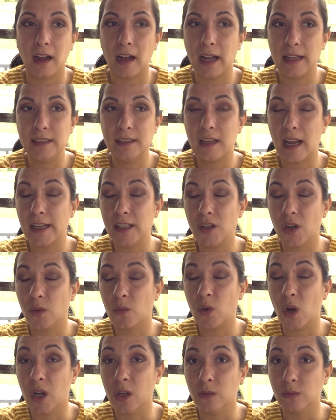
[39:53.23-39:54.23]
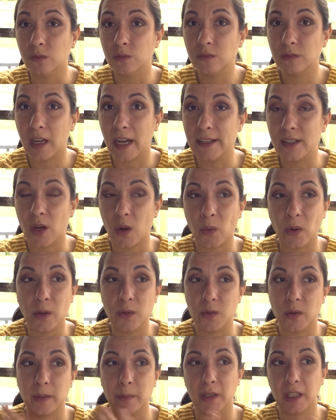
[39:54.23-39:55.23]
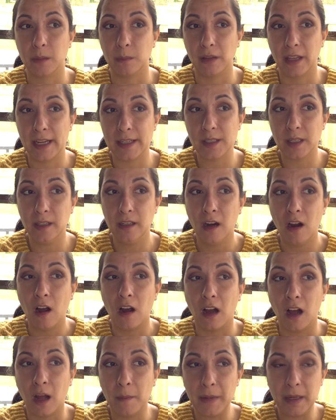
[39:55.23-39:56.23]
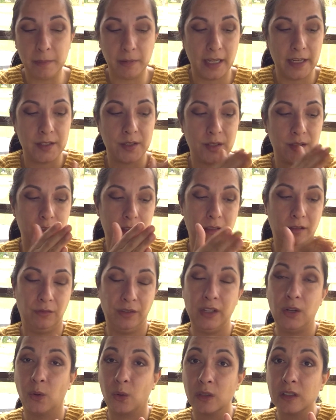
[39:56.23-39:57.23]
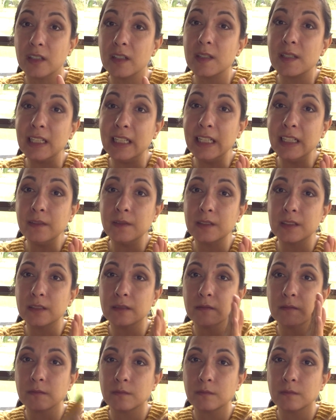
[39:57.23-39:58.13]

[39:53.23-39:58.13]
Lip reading: I don't know. I don't know. Do I bring a blazer? All my blazers are 3/4 sleeves.